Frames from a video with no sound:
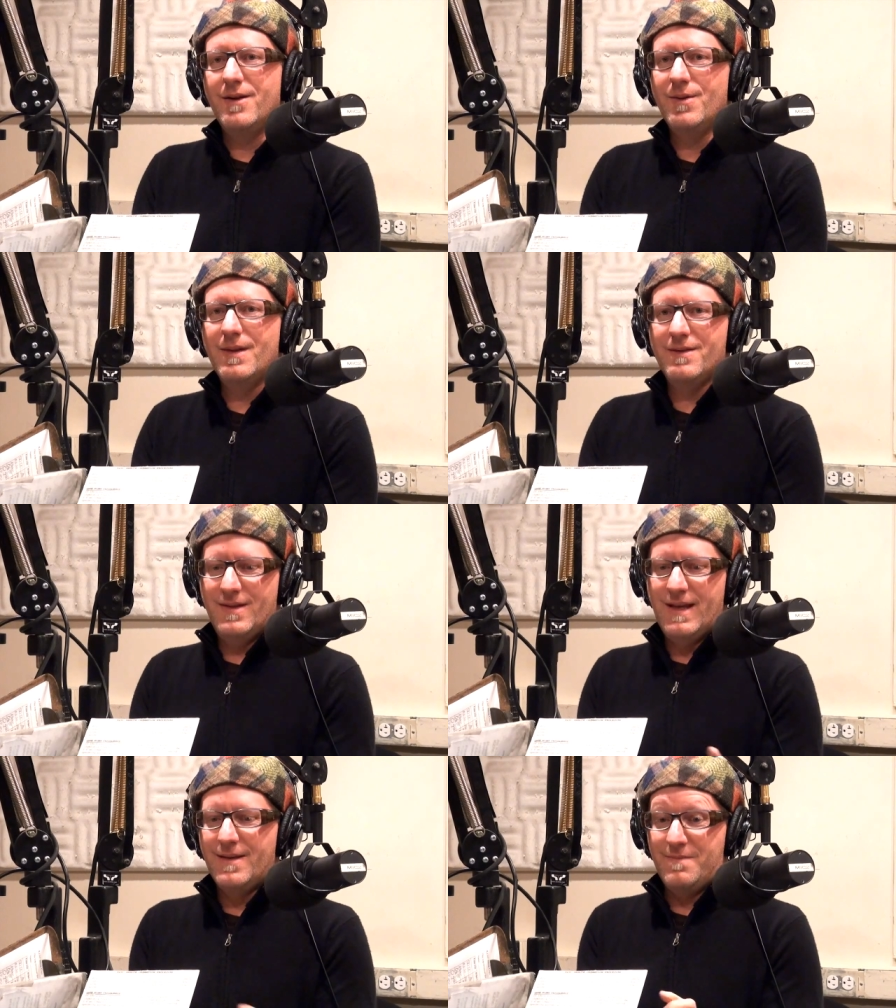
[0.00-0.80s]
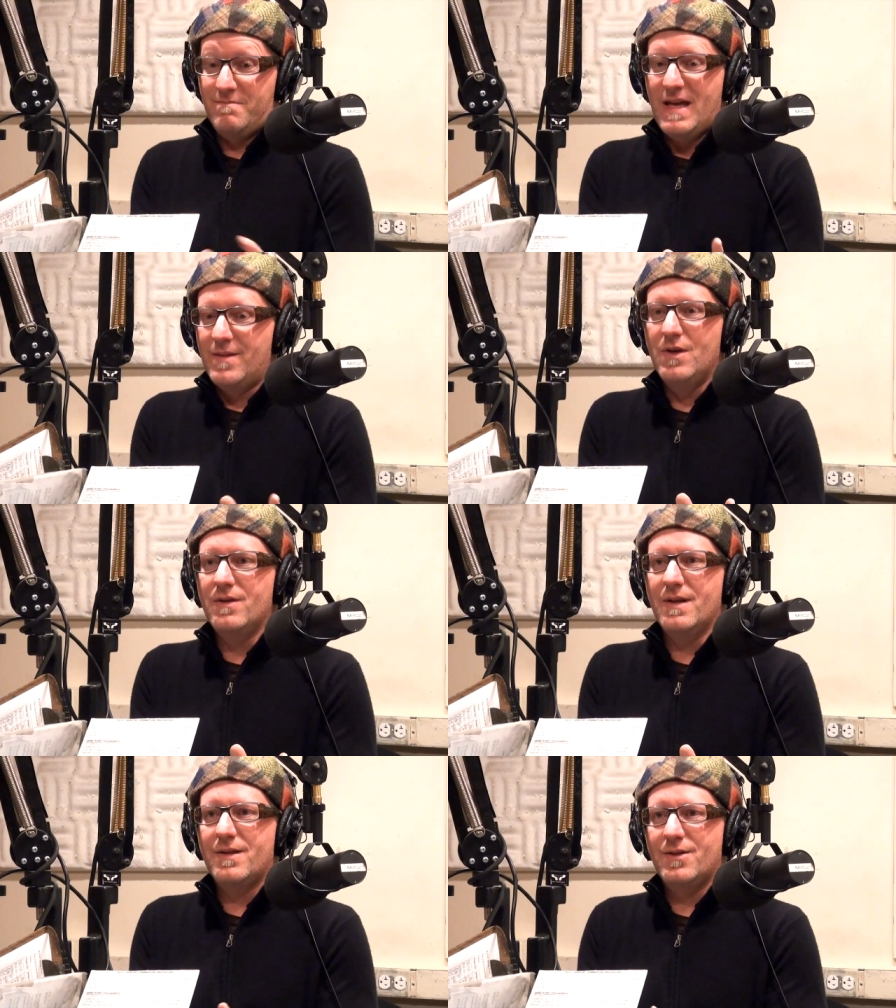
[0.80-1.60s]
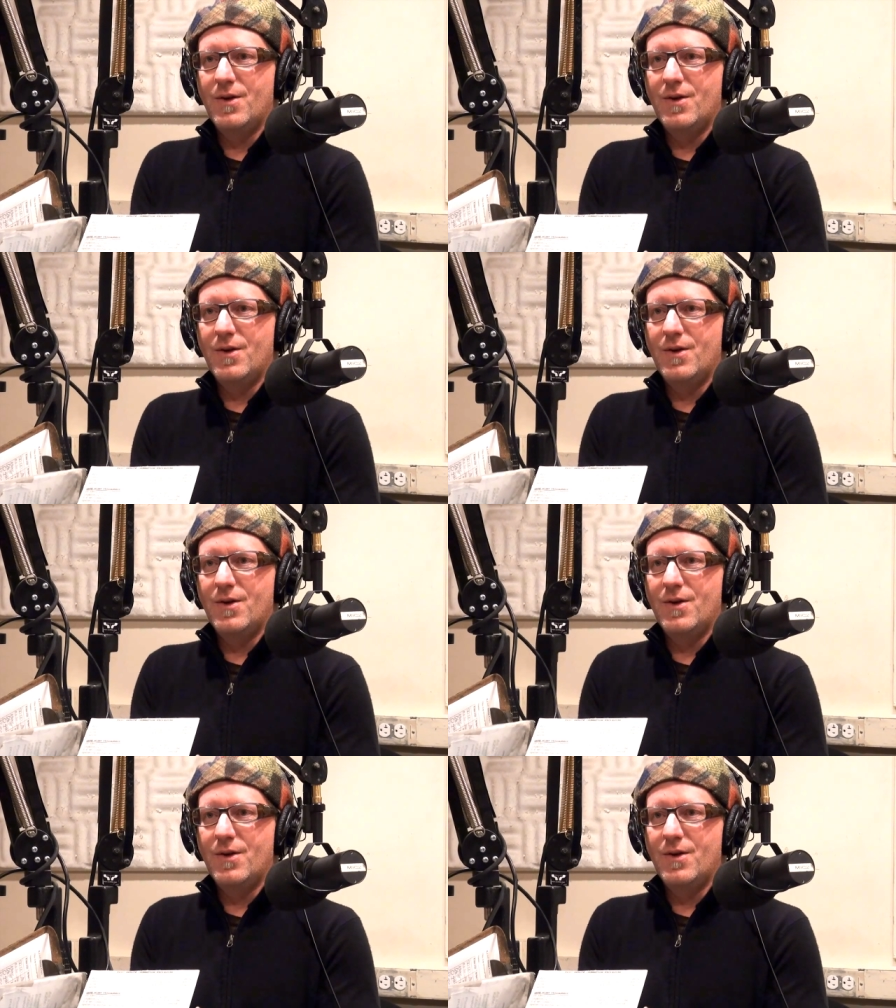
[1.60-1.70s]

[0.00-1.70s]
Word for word: you know, this thing make music.